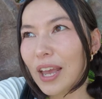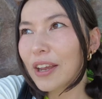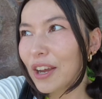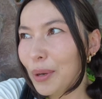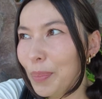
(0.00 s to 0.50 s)

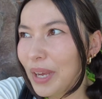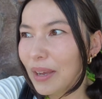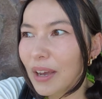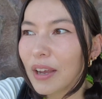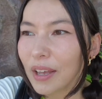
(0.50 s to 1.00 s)
it could be
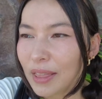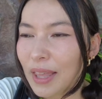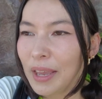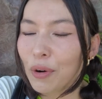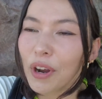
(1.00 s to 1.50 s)
a good
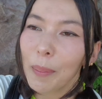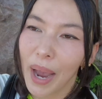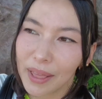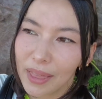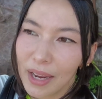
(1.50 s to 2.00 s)
thing or a
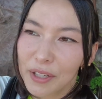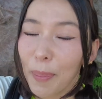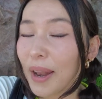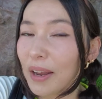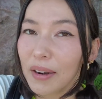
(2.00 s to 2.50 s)
bad thing
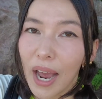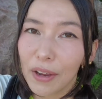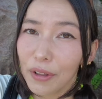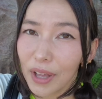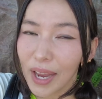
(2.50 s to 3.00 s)
depending on how
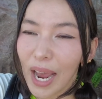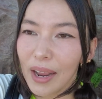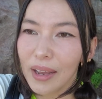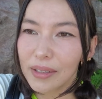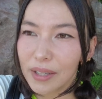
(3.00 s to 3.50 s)
you look at it.